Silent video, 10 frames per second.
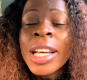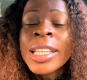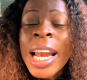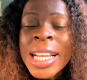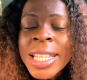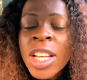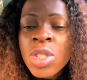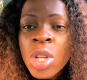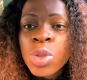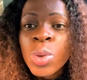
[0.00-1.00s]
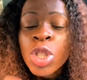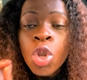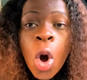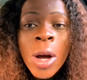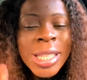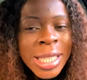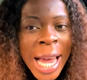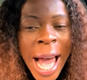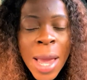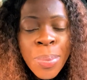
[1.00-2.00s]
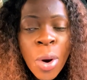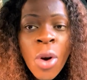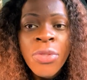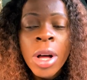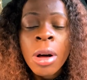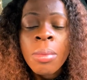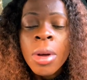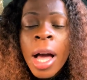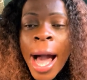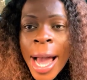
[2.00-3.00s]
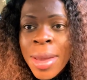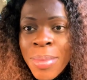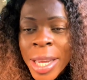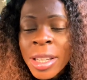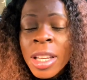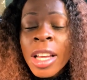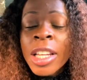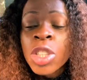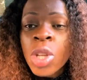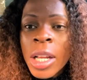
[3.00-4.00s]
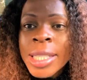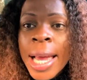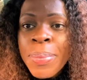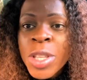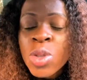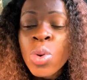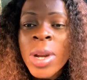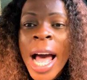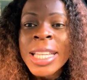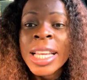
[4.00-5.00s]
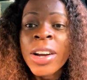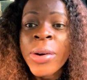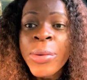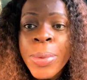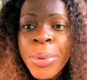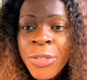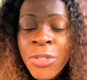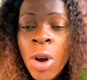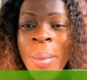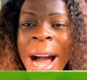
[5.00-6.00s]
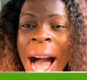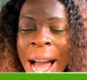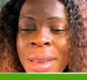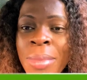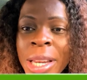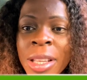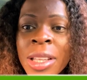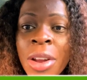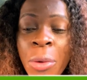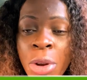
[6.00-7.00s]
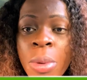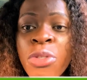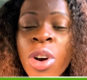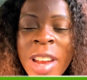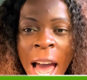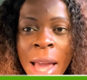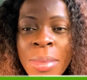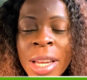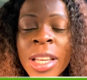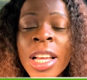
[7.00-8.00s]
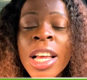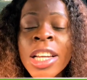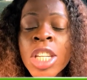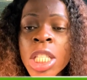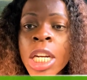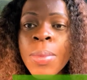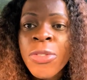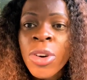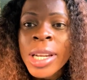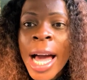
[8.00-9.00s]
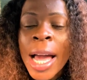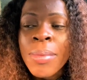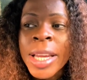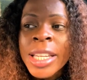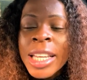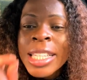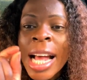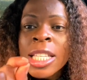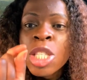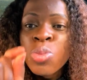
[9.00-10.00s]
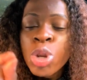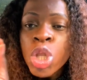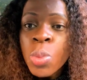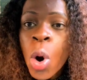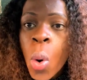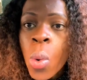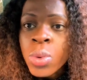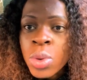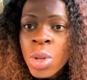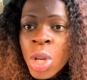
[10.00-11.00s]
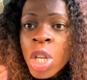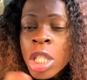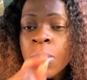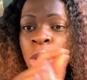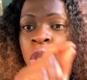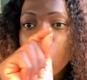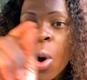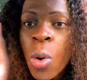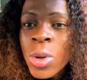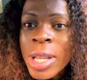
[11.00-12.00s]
Then that takes us to the third type of hymen. The third type is known as a cribriform hymen. The cribriform hymen. This cribriform hymen, it has small holes